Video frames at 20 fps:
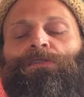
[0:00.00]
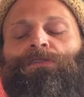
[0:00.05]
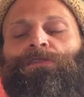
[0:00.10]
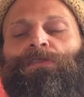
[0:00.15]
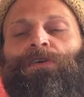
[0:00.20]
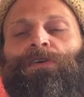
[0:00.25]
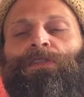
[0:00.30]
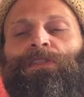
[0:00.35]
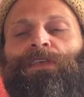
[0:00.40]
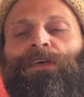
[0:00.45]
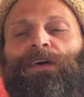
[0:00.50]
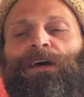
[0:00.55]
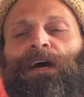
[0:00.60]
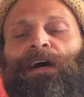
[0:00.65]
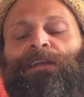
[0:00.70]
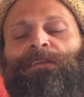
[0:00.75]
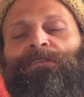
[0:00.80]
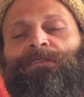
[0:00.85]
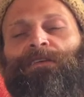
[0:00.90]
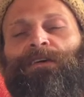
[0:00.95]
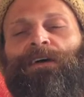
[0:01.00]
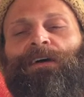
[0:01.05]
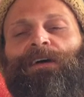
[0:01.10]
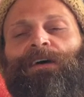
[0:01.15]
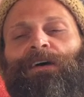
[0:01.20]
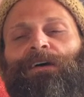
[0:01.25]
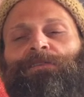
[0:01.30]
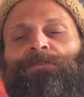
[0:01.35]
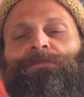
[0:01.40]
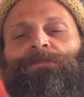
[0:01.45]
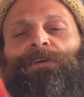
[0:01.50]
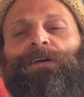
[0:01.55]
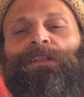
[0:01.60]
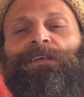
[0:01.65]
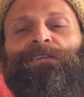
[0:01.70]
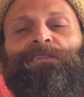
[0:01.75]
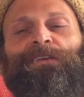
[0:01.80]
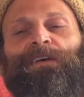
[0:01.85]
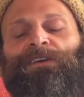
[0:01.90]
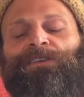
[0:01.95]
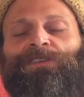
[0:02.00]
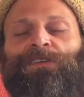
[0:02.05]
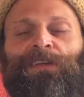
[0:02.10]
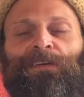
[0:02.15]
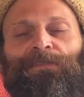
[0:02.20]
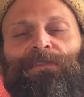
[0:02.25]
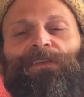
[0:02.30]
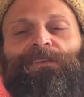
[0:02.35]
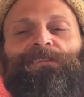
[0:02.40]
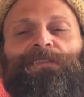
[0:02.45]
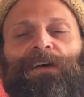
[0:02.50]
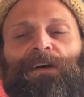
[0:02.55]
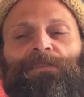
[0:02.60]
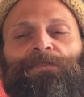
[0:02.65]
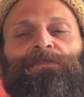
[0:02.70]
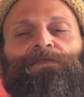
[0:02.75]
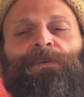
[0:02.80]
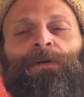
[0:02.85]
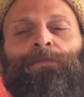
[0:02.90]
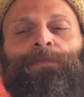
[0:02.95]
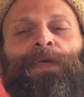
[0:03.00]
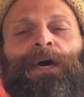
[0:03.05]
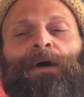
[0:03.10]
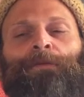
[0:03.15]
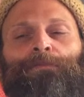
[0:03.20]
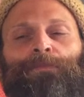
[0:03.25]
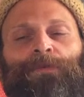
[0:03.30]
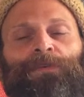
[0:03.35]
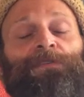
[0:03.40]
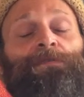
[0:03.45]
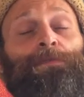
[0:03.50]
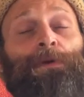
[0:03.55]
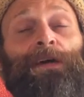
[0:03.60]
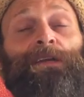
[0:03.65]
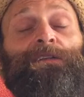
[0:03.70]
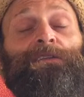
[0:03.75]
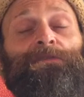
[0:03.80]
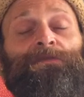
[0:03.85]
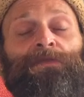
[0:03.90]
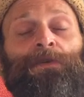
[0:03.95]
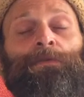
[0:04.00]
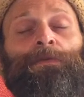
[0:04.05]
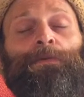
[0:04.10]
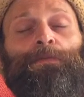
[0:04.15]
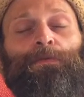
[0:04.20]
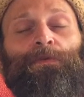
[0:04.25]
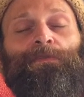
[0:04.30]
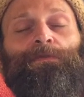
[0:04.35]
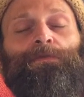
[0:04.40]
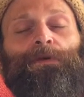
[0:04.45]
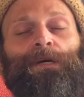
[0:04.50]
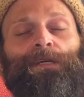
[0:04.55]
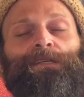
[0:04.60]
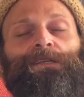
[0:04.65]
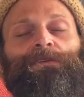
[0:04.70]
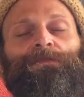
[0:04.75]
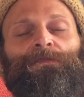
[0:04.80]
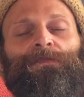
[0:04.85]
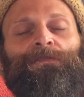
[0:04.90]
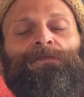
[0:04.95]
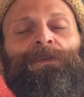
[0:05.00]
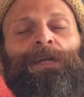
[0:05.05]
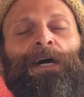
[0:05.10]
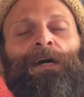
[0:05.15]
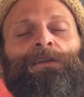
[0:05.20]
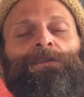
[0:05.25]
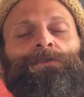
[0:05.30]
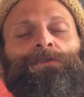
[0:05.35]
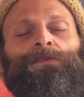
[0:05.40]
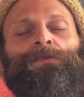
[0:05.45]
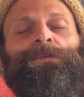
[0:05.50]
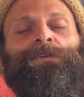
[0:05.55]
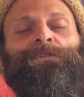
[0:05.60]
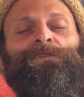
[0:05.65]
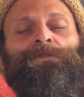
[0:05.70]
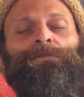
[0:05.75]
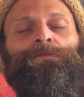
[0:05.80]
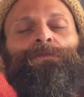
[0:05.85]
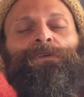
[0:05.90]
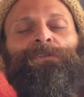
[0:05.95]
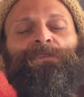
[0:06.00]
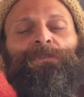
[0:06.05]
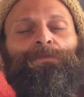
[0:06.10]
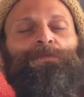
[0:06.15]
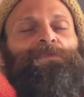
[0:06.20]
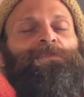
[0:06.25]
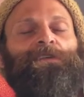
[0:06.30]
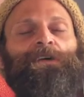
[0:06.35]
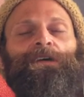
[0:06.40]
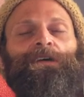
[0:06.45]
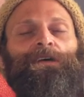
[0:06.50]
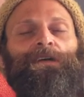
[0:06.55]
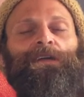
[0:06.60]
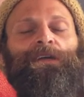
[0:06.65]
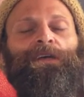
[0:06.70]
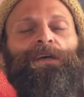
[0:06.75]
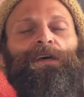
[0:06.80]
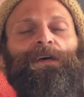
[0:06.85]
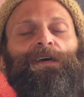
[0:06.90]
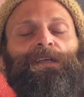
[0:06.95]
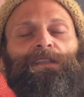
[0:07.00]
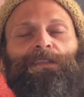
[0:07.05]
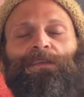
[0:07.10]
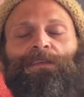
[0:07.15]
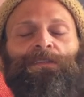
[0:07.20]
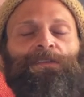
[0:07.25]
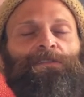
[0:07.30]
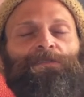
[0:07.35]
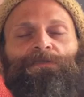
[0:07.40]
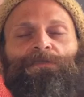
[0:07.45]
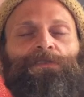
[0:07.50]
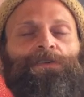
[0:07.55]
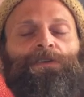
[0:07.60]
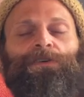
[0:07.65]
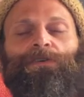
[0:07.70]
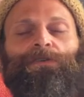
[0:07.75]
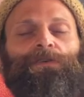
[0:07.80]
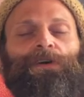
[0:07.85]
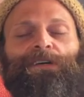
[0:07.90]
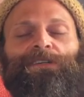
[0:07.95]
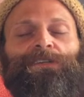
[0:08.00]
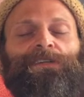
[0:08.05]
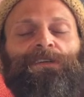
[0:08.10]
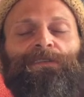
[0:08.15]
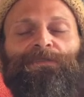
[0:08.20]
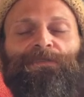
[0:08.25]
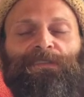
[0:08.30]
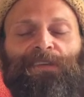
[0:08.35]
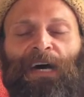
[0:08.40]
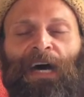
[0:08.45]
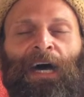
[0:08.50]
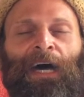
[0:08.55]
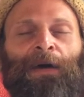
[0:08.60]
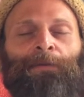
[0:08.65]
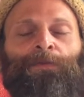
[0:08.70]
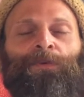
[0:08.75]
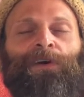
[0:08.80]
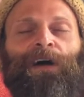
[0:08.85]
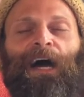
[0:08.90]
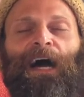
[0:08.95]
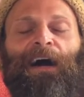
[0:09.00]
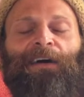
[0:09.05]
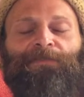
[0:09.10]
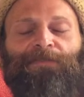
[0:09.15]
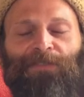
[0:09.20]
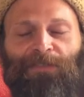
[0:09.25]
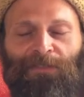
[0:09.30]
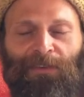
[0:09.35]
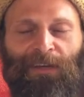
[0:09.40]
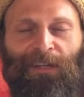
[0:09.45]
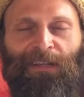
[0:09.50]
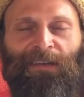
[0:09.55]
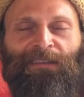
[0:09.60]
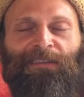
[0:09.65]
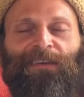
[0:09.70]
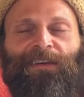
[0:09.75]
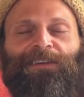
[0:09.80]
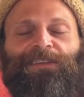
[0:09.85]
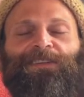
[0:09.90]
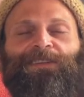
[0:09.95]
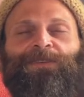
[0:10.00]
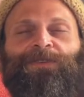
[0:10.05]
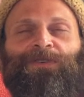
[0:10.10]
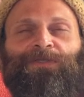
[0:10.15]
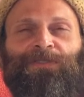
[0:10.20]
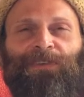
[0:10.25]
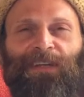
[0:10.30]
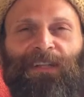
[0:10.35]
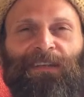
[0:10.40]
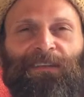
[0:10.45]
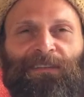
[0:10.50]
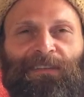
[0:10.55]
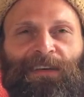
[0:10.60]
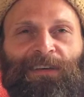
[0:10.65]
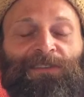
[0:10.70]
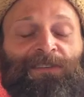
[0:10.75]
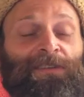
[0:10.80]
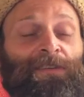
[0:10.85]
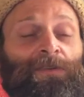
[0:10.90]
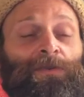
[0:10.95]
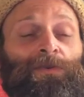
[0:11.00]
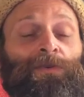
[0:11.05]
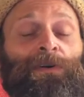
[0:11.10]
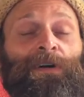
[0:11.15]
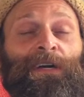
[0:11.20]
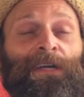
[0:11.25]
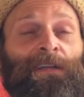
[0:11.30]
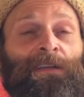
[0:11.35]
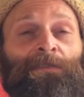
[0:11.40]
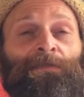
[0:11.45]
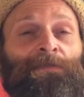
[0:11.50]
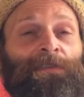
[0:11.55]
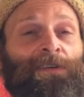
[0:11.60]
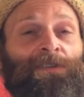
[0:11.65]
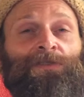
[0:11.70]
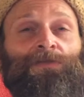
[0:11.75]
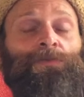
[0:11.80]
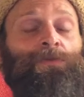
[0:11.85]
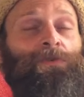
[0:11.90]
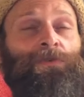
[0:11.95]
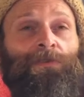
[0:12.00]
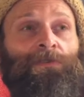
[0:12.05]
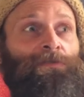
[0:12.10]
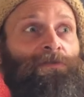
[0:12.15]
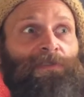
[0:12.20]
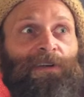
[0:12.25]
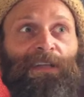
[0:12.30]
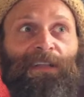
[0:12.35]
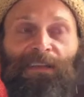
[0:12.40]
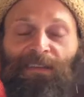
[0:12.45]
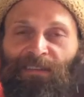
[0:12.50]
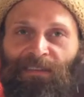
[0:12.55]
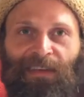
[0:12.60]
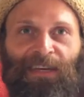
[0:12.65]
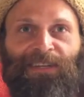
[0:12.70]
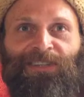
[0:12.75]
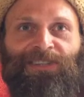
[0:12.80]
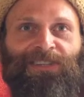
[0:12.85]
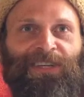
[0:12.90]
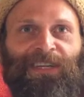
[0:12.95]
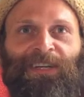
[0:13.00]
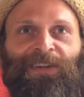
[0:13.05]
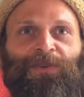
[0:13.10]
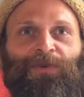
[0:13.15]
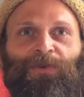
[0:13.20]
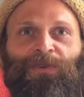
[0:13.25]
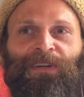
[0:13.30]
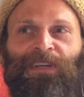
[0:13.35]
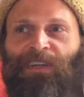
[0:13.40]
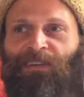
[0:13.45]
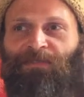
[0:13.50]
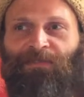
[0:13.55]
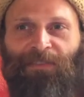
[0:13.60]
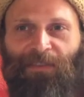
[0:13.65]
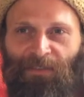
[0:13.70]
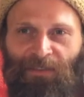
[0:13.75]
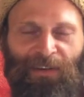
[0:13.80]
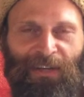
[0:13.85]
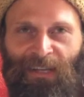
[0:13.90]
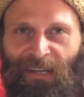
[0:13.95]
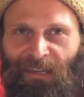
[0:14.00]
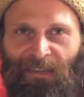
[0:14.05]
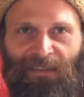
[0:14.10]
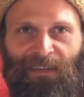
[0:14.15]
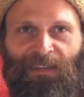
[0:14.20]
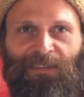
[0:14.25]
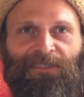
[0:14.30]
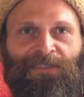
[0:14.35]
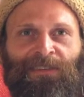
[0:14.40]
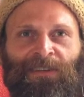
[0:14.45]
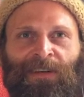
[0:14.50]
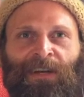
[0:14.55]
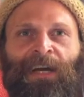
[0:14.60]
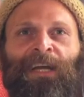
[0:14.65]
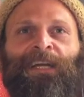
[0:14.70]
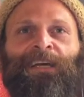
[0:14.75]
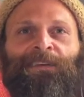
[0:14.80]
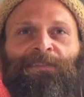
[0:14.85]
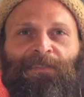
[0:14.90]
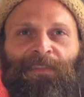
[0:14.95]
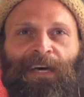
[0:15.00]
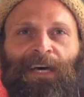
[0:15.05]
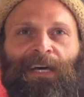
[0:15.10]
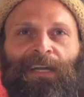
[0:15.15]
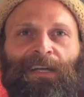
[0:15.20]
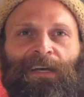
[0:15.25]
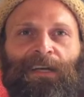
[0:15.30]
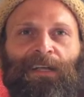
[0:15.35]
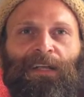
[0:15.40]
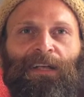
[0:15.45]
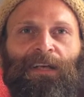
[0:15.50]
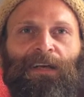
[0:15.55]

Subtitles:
So the idea of realization of the self from that perspective, from the perspective of non-dualism, is absurd. Then there's no question of time or after realization or individual realization or different realization or any of that.